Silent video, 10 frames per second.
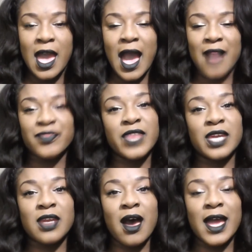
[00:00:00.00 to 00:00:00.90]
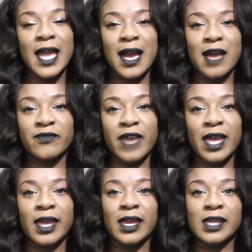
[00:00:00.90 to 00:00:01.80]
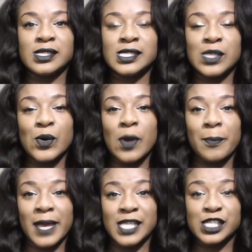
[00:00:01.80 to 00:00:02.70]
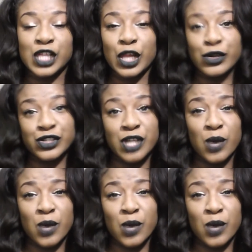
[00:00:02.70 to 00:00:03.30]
and then I have a silk base closure,